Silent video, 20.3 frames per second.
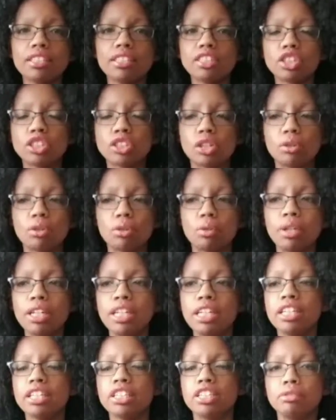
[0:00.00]
so
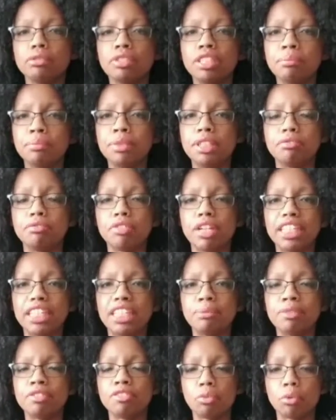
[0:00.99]
you can be
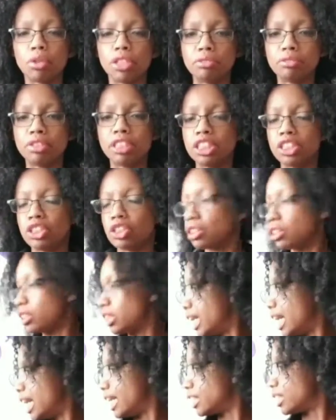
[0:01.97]
ready before you teach your
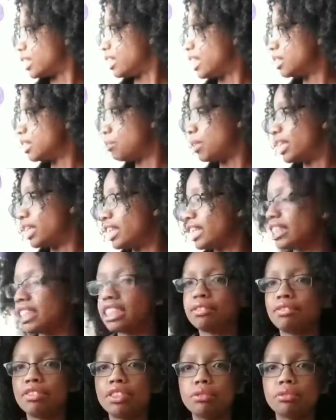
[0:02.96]
class. And that's why they
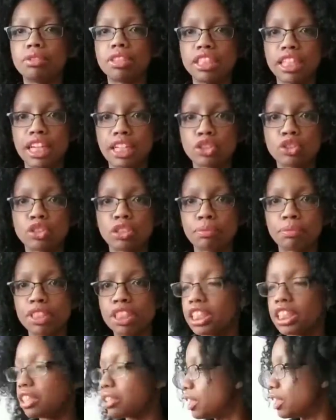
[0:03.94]
give you the extra
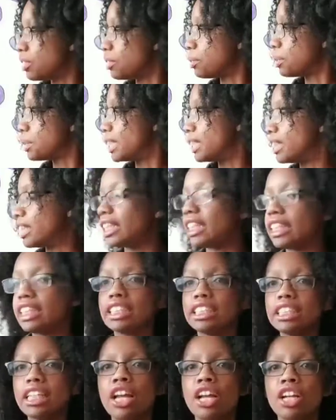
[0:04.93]
materials and
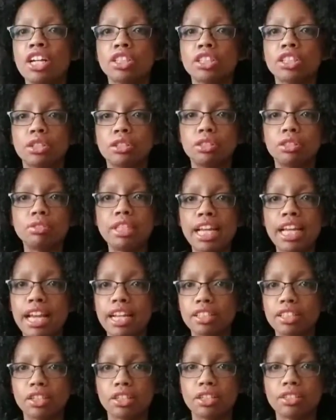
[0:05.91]
things, so you
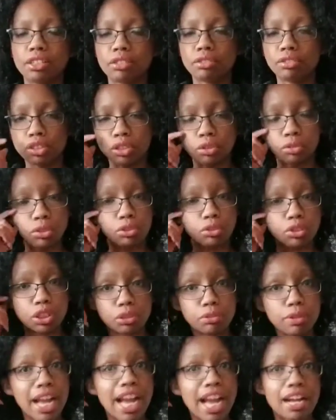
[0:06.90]
can go, so you
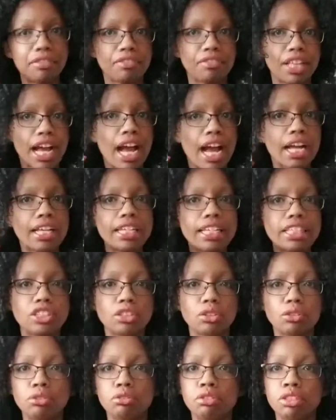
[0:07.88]
do have that, and
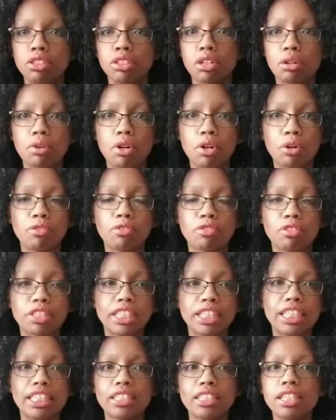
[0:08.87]
so you can go over
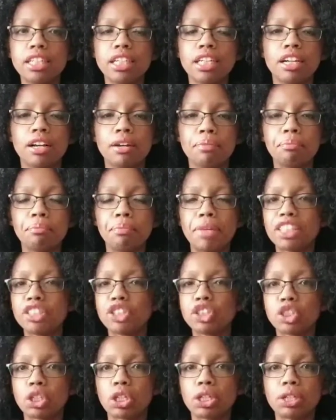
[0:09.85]
it. Make
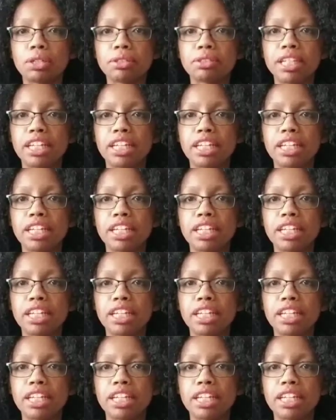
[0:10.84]
sure